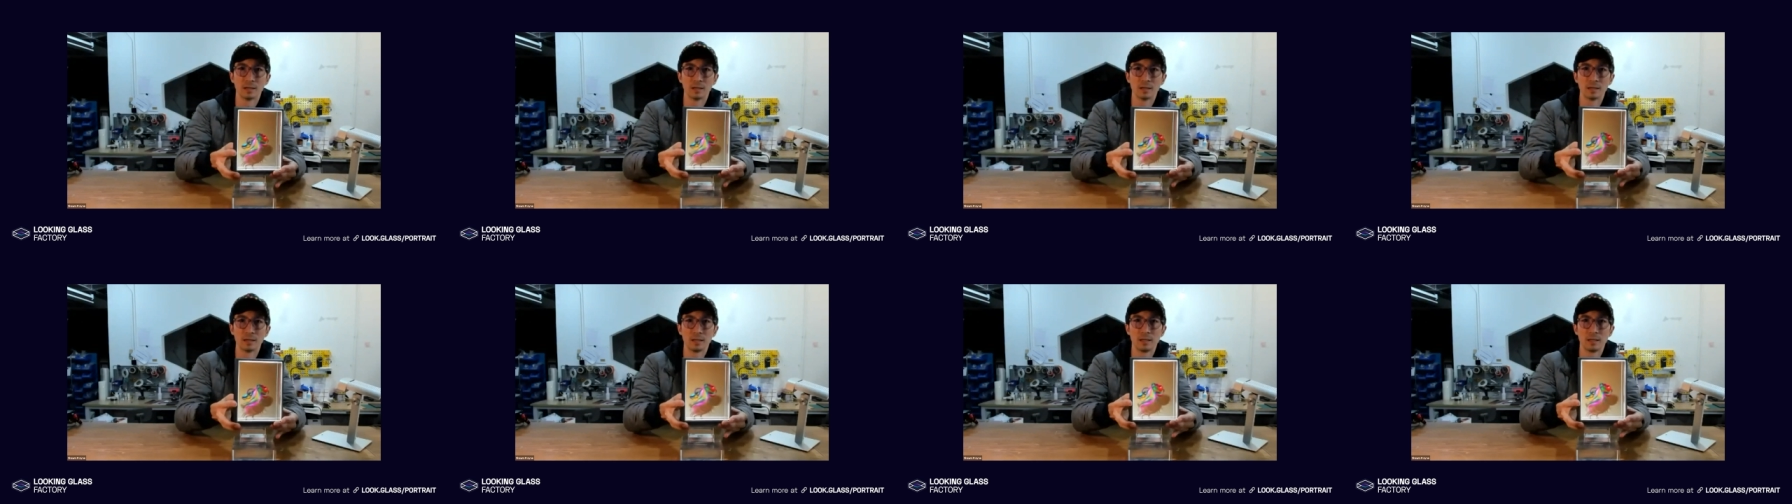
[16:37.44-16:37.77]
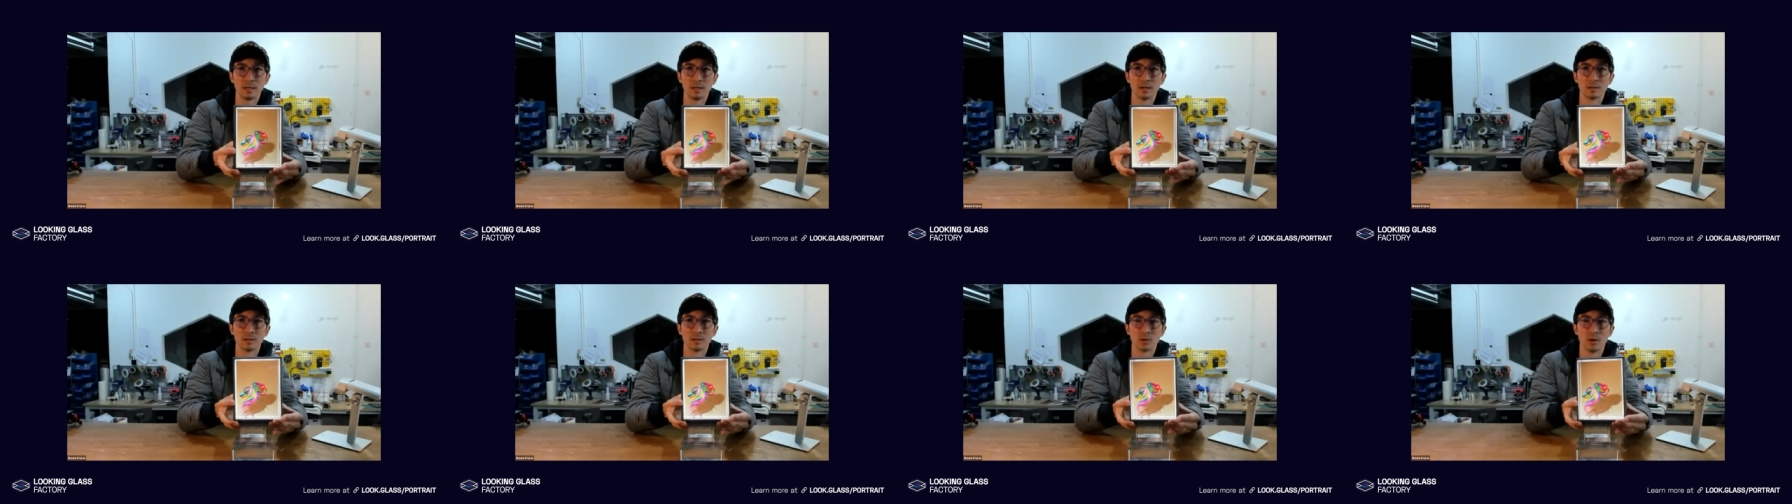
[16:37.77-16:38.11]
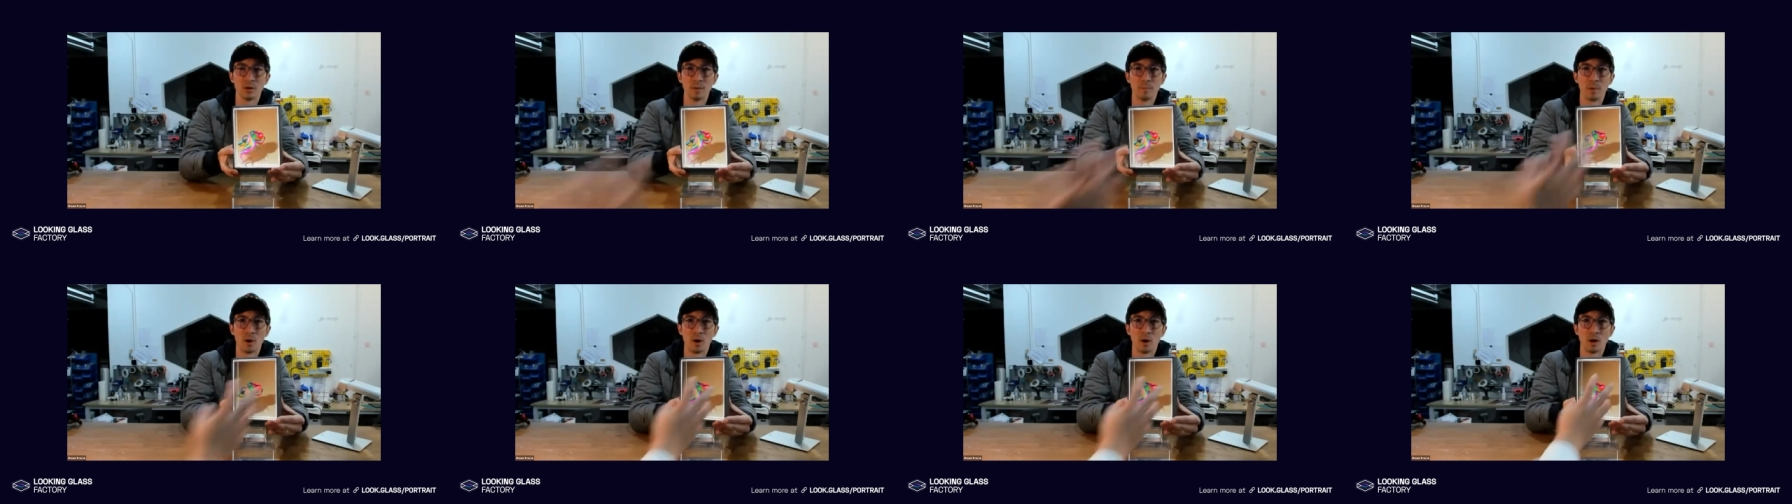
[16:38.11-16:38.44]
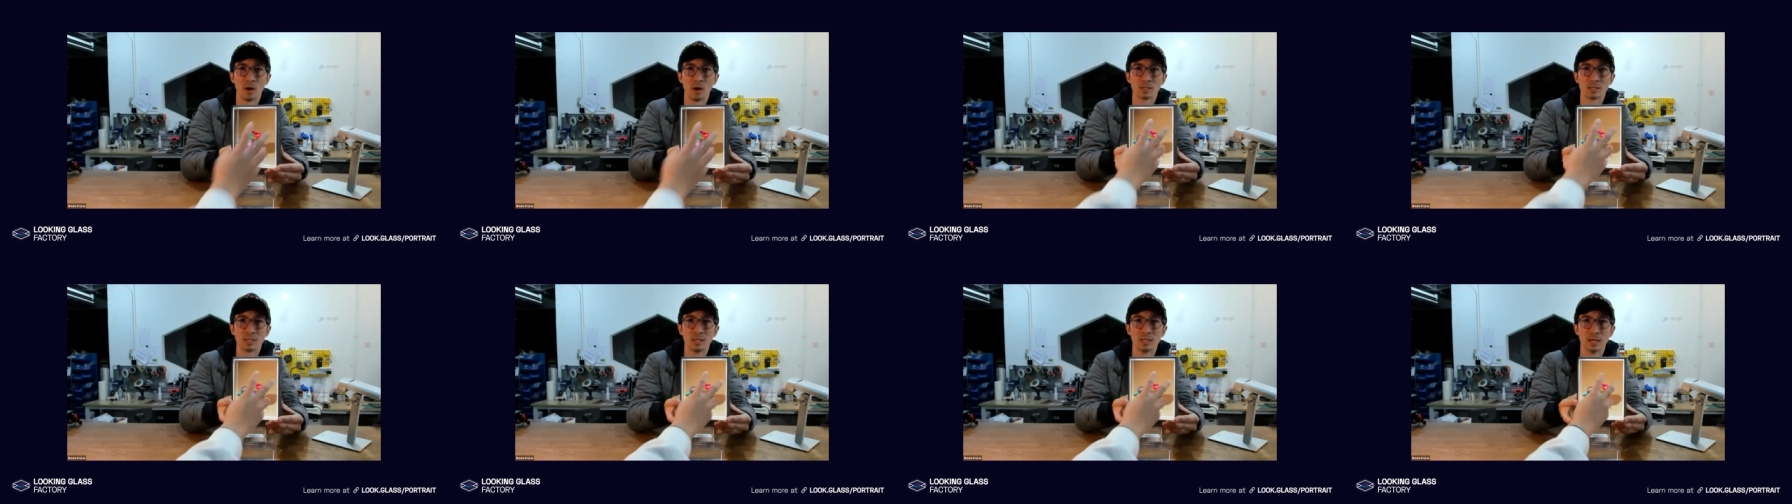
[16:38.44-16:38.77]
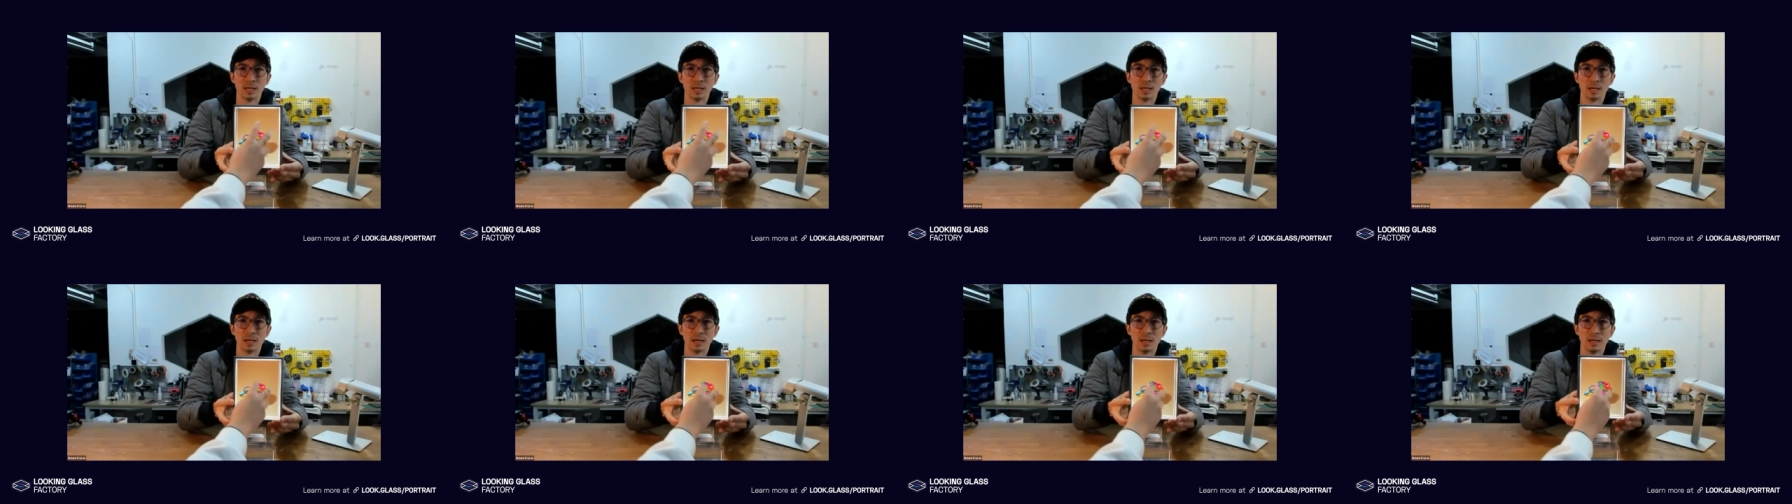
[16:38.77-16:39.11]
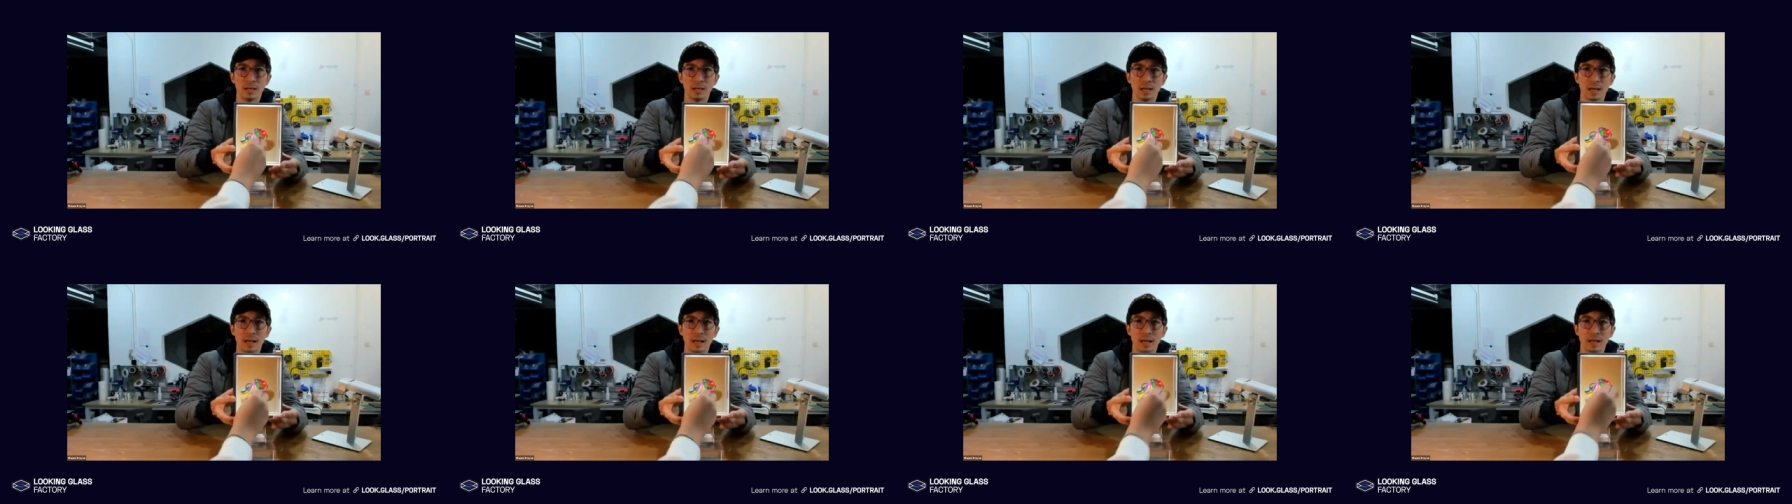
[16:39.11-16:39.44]
here. So I paused it.
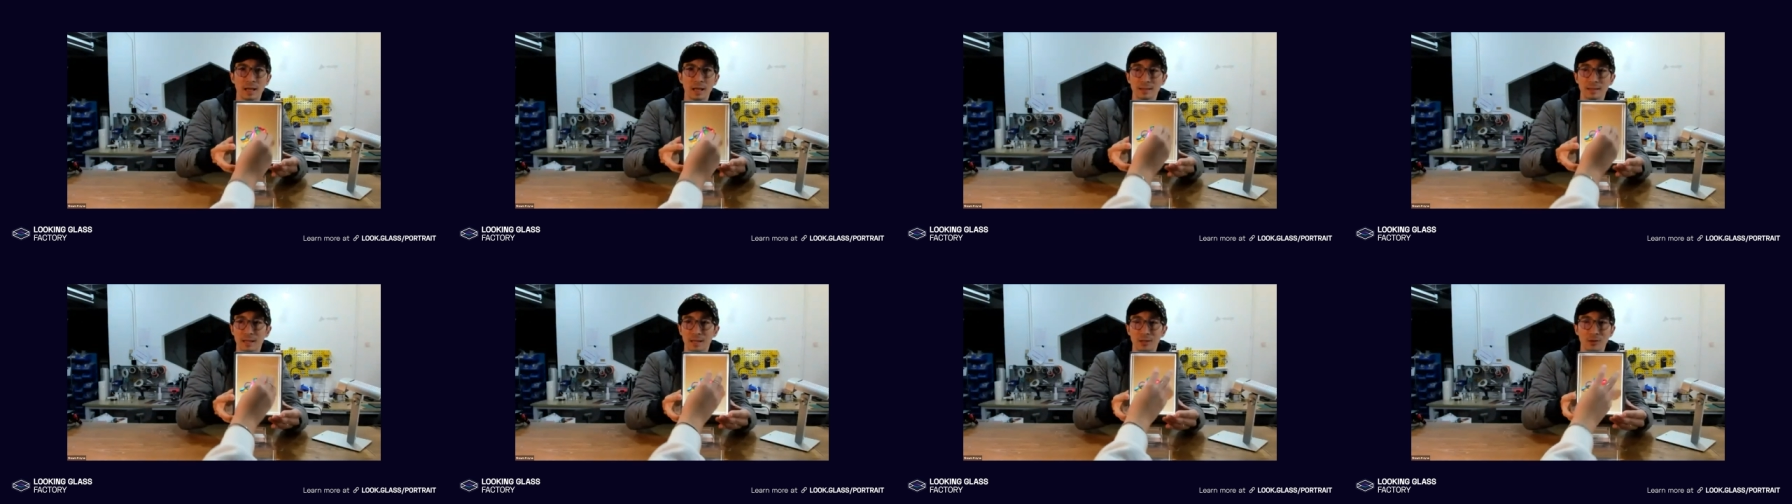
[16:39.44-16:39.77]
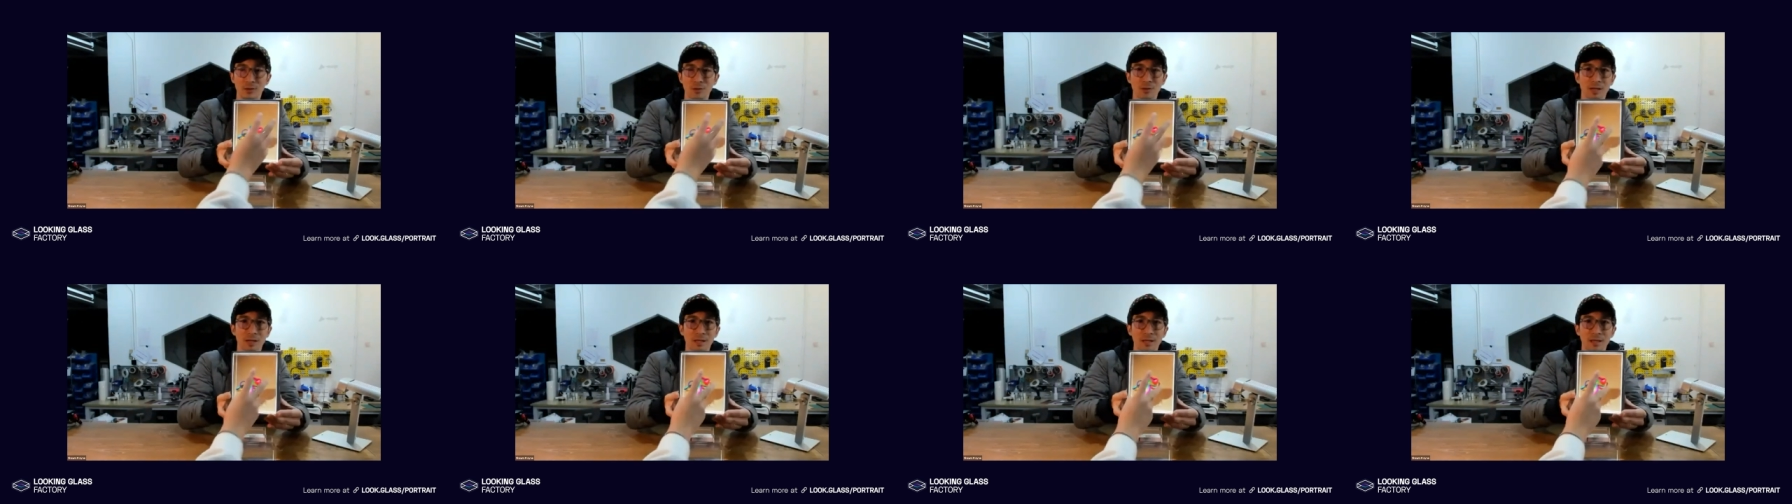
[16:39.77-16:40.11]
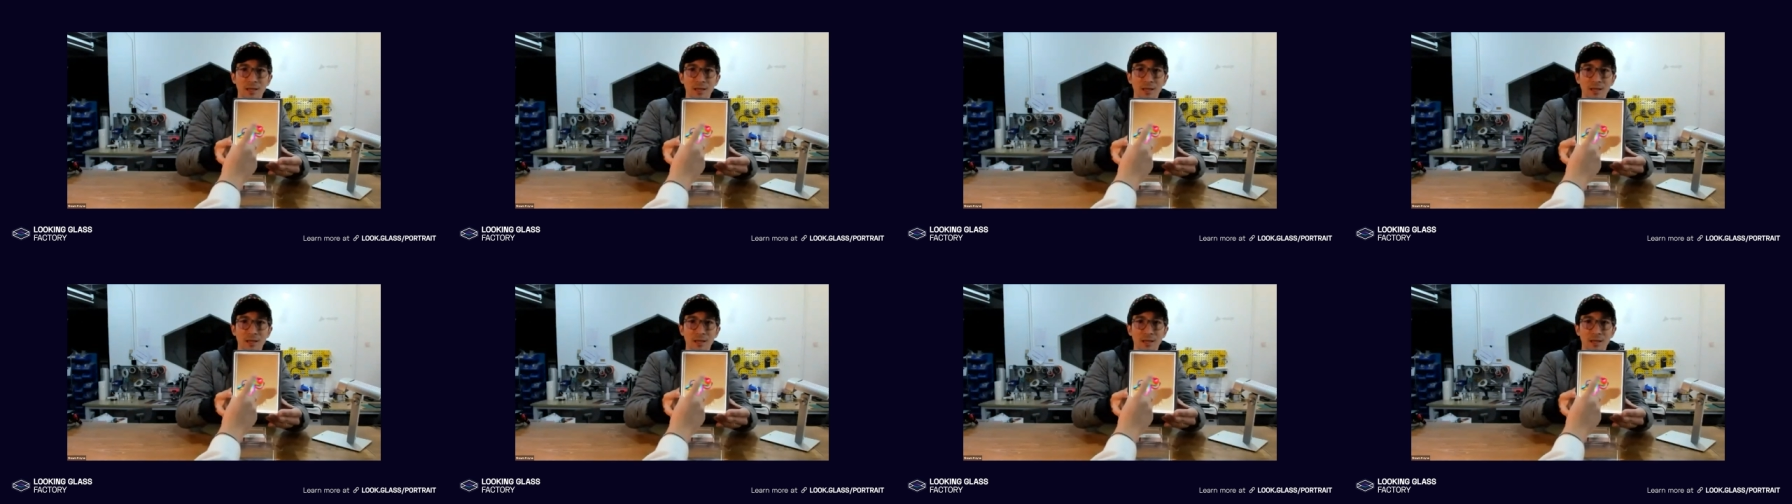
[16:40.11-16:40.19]
And uh, thank you, Nikki.